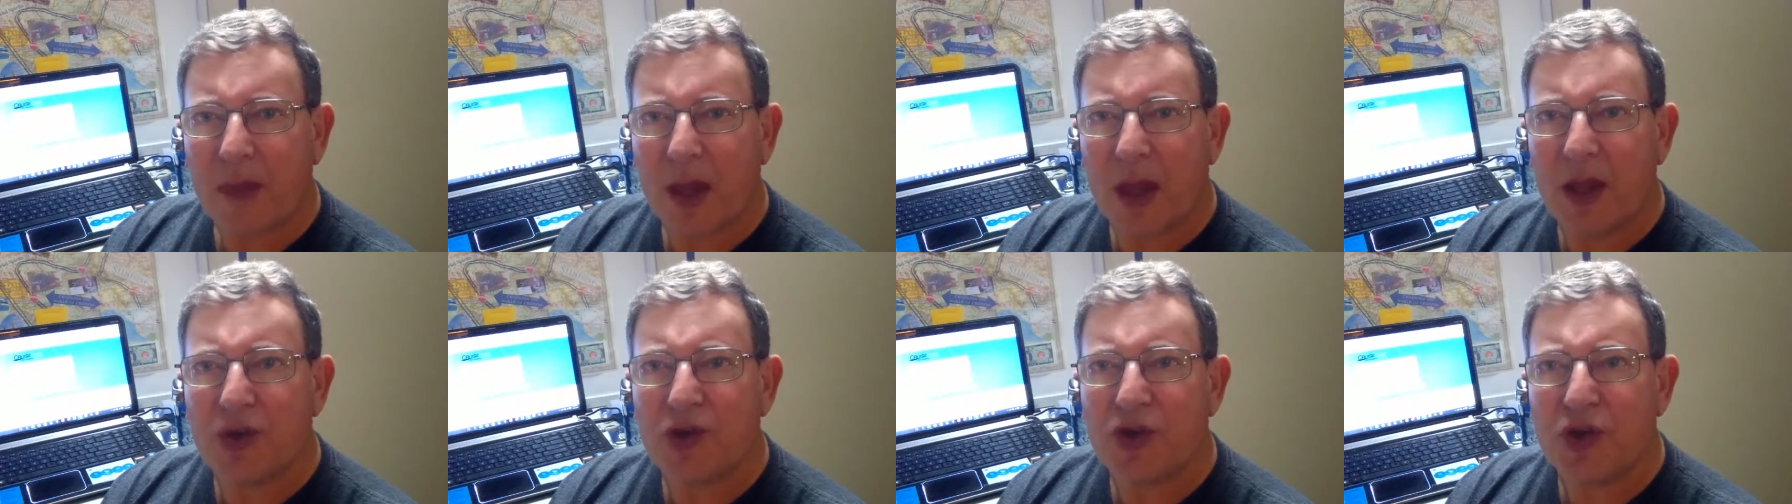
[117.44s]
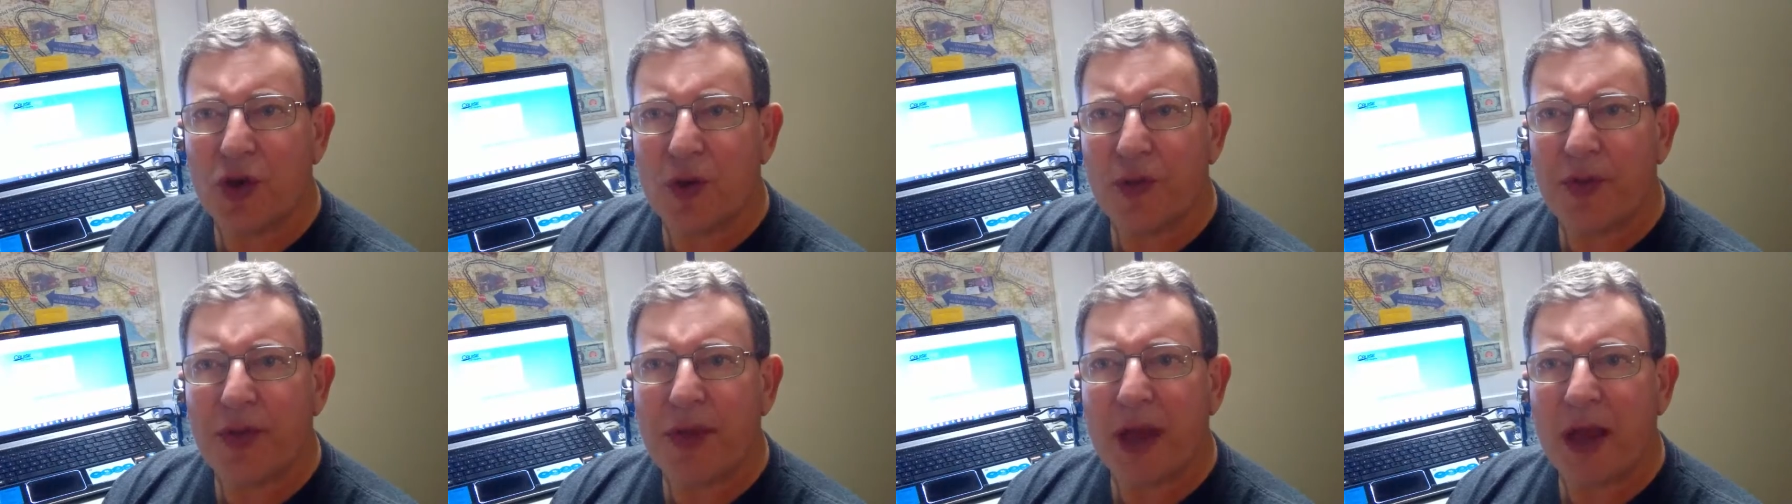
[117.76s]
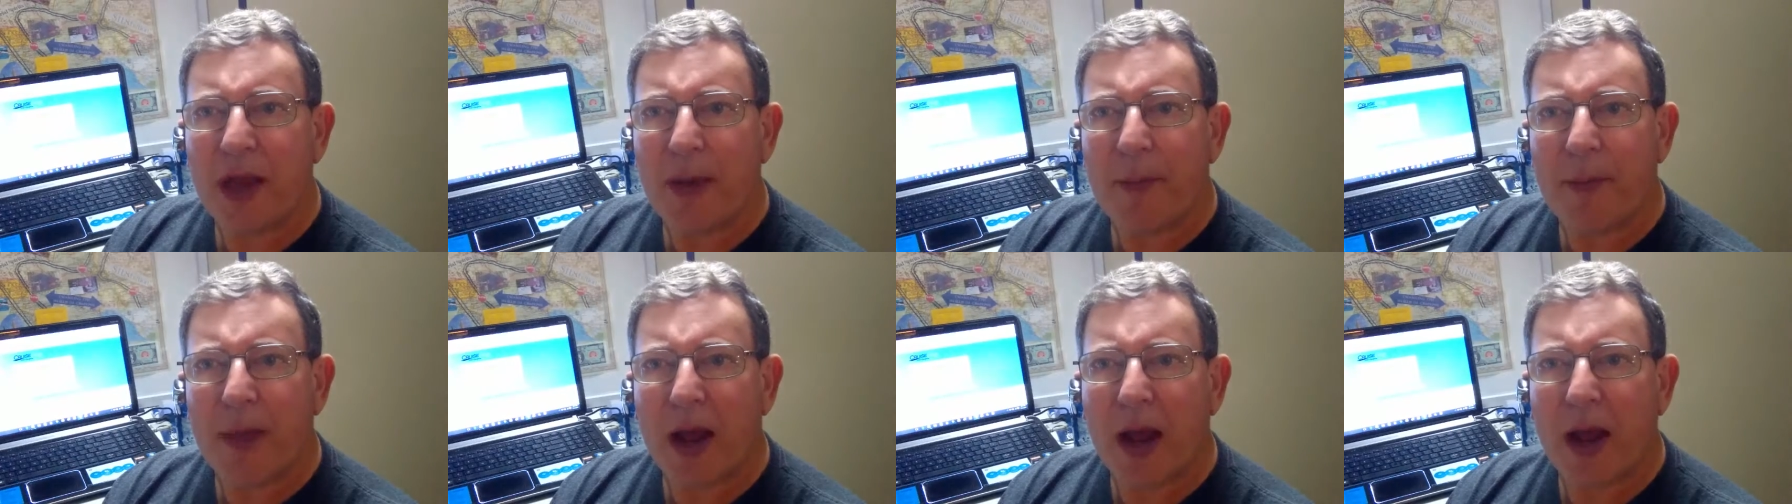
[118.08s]
And so
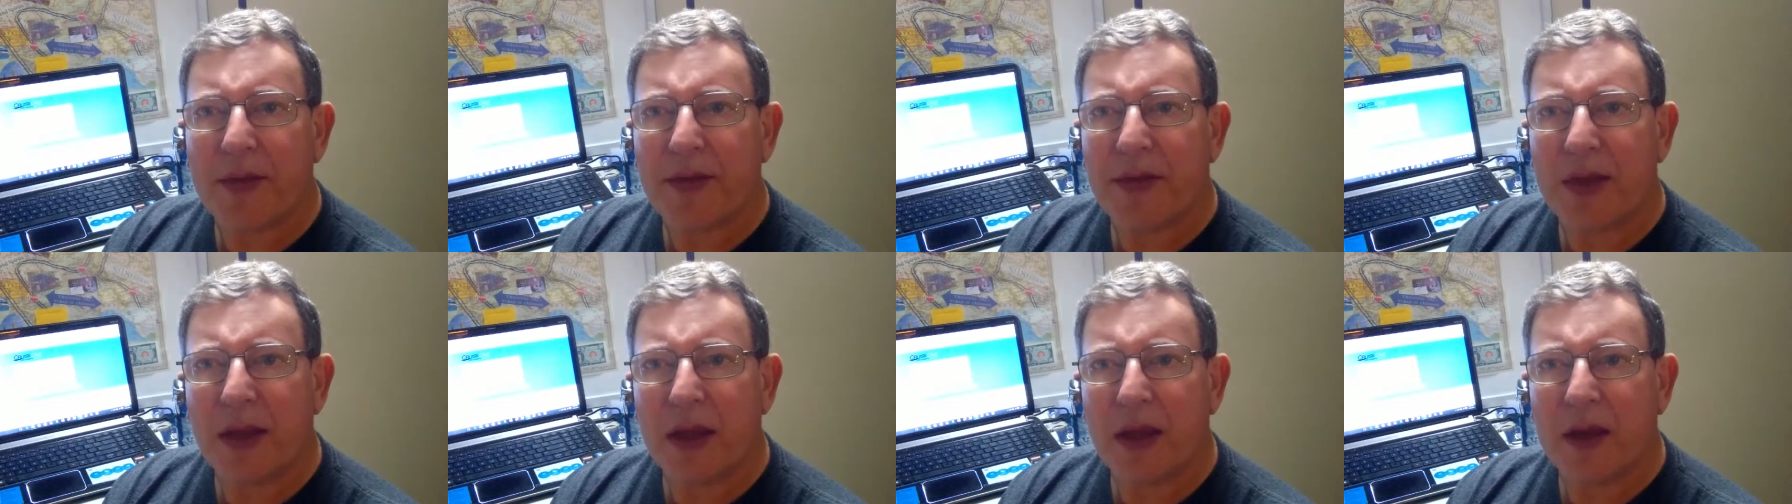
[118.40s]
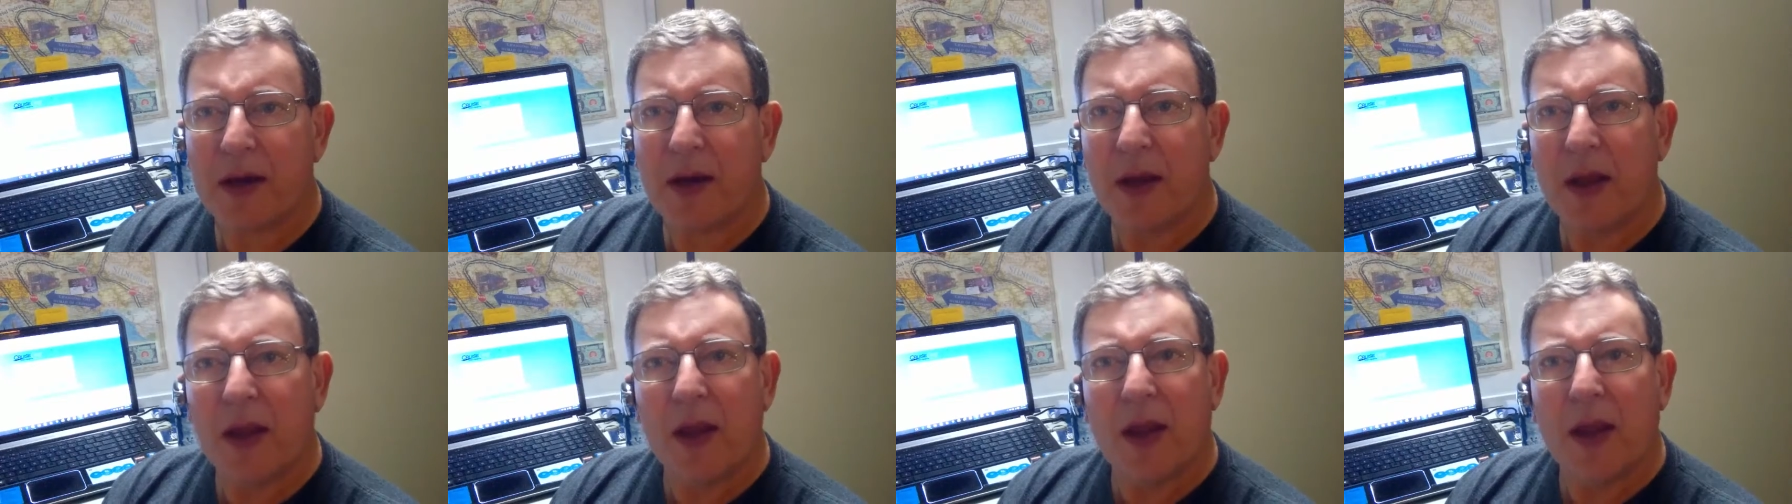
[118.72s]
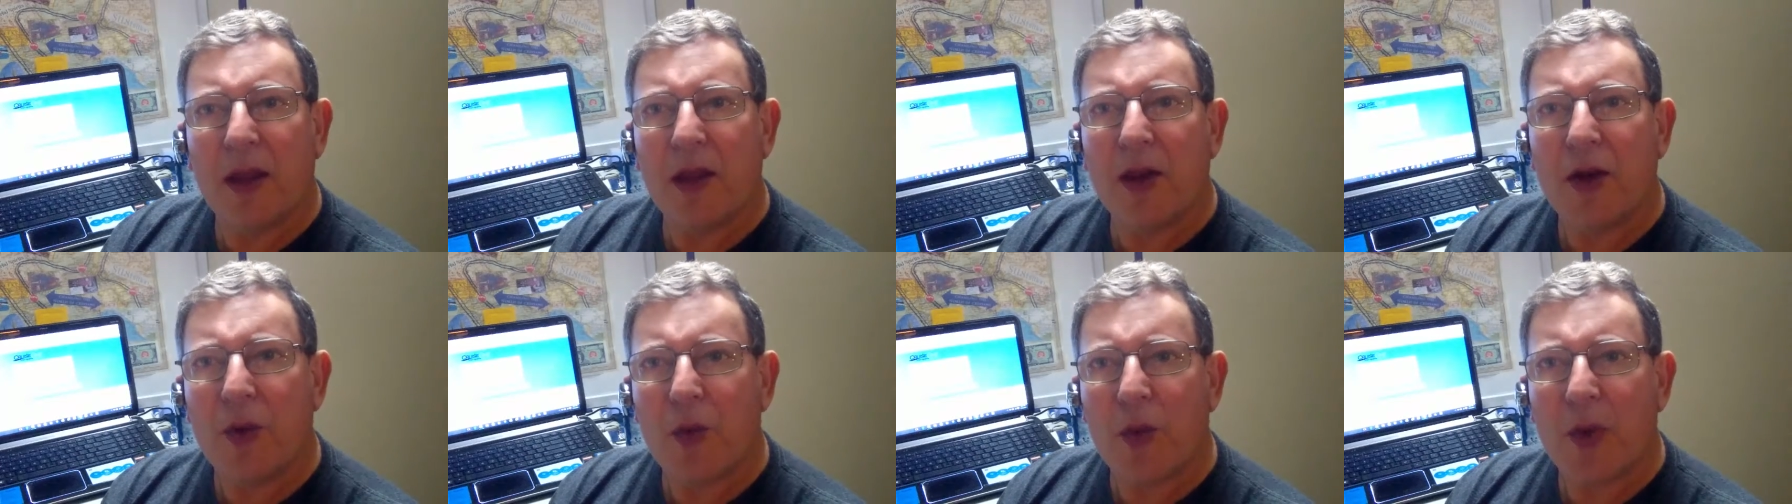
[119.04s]
think about then,
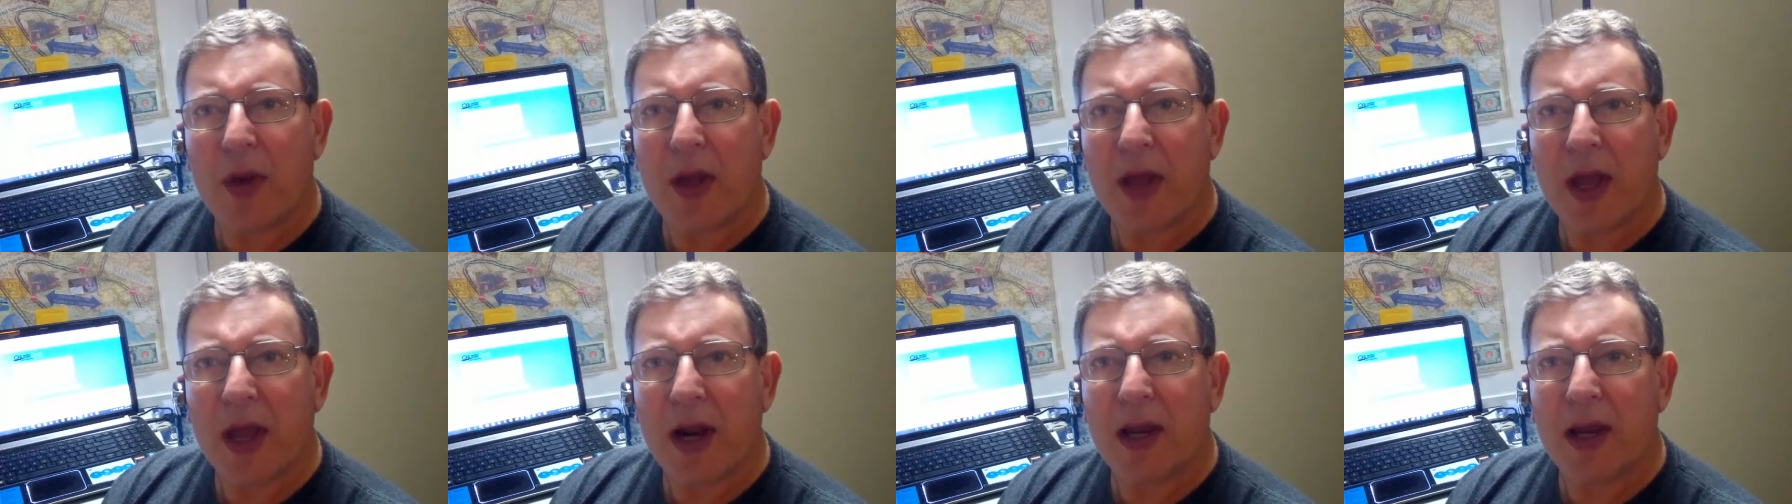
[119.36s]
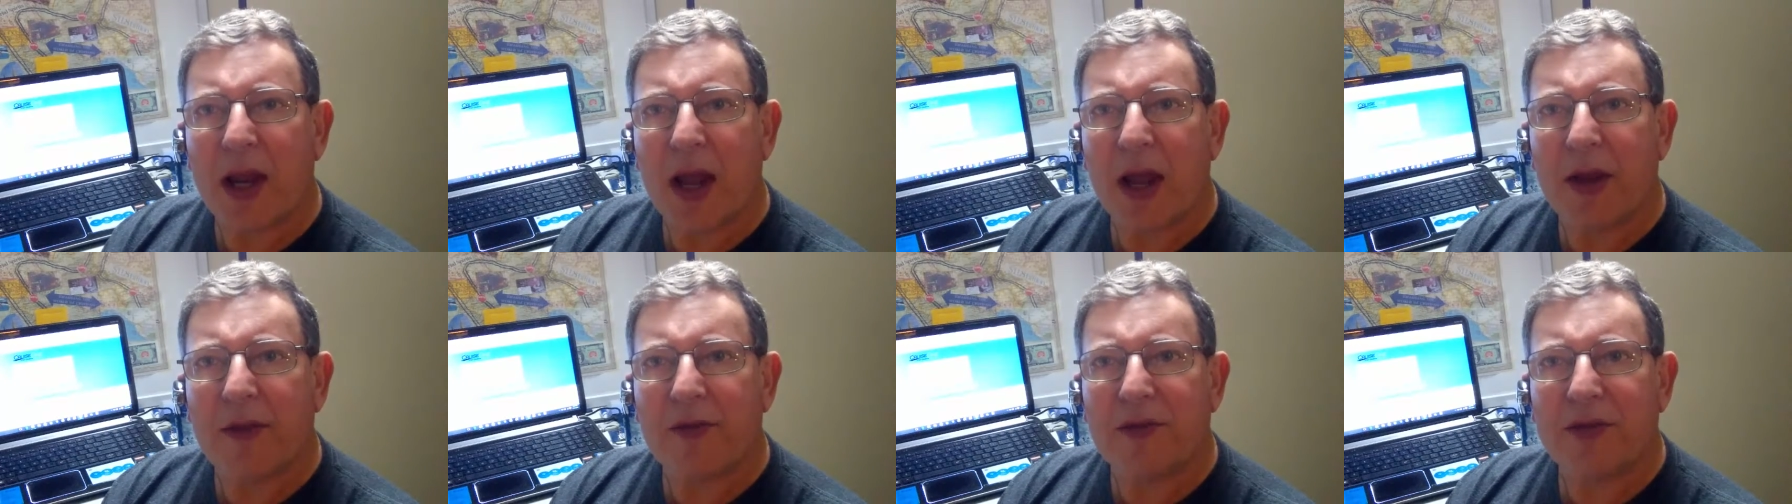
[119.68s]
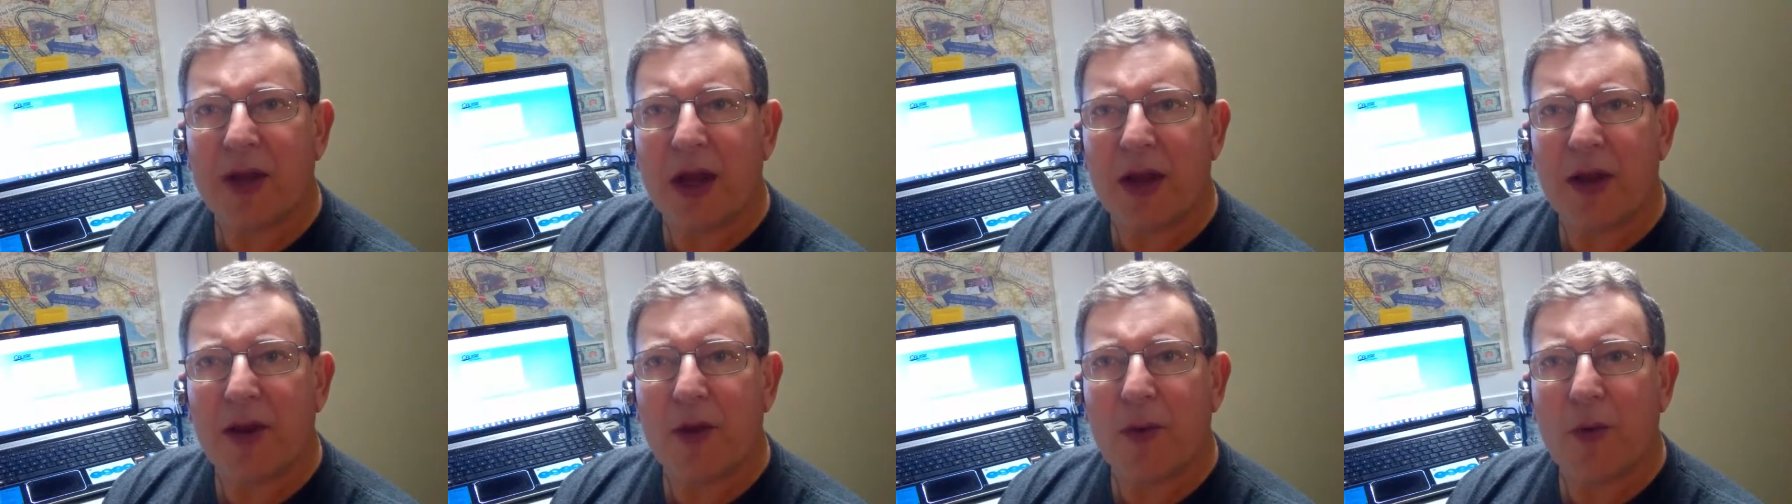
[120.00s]
you know, what kind of
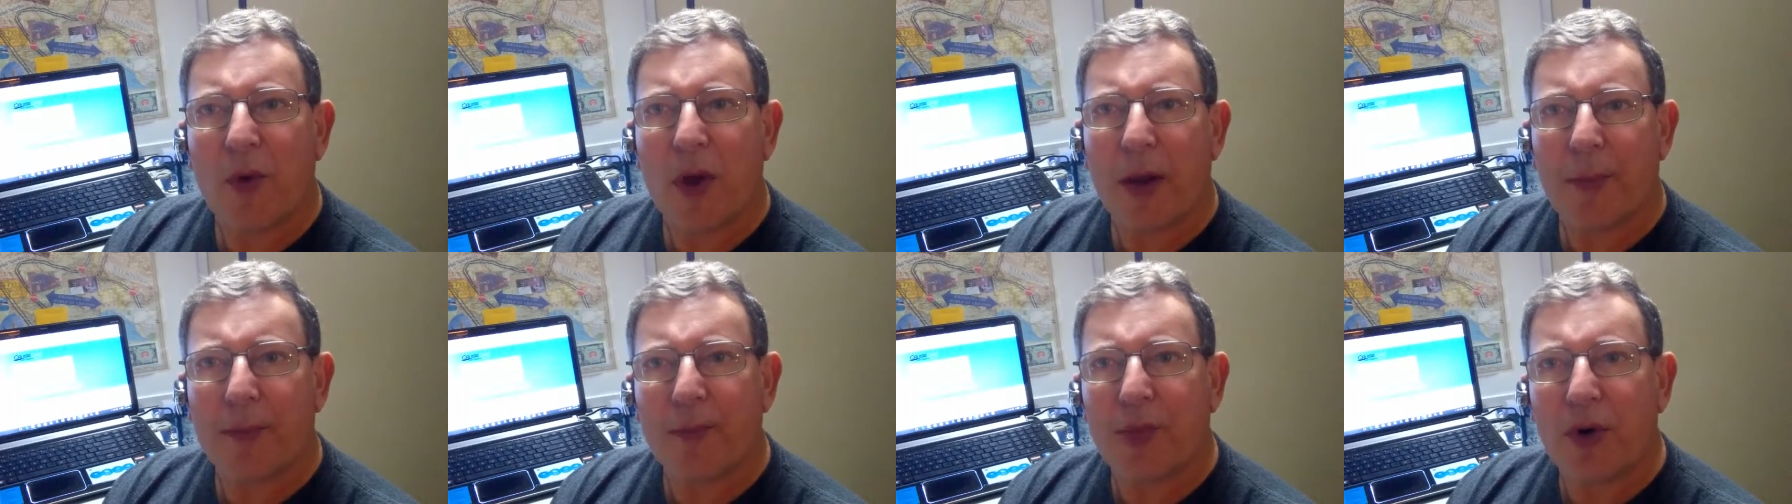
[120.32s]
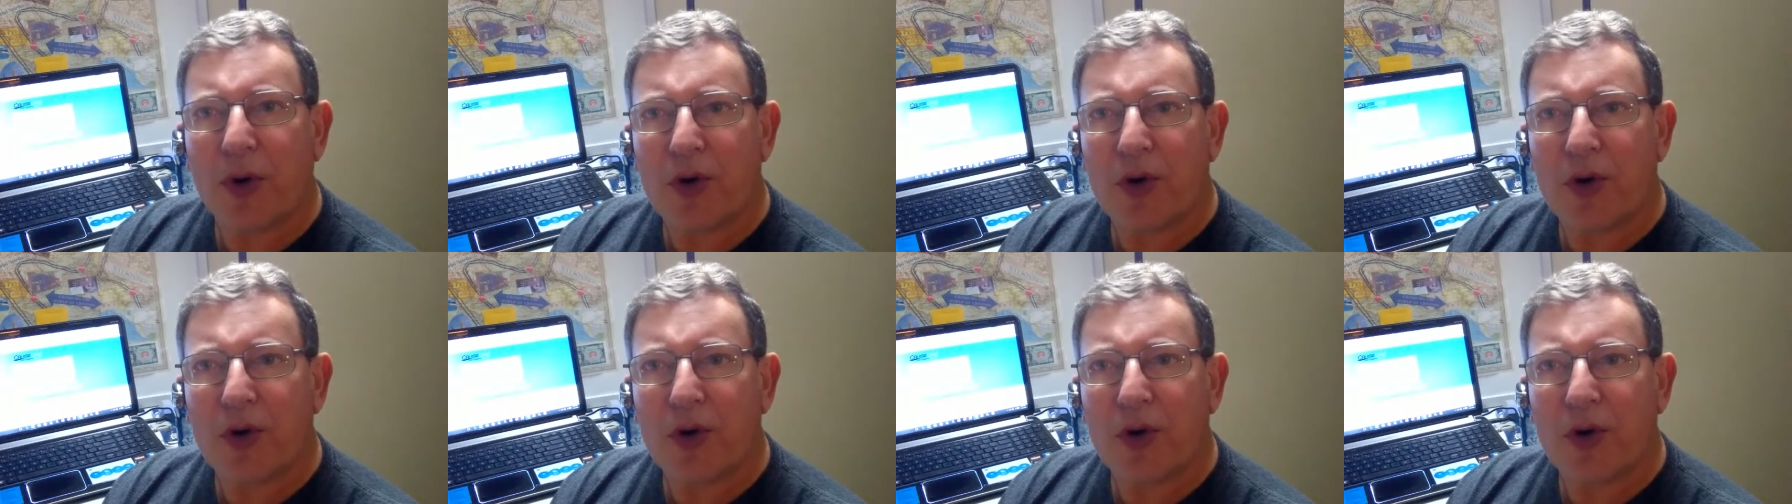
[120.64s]
lifestyle you want.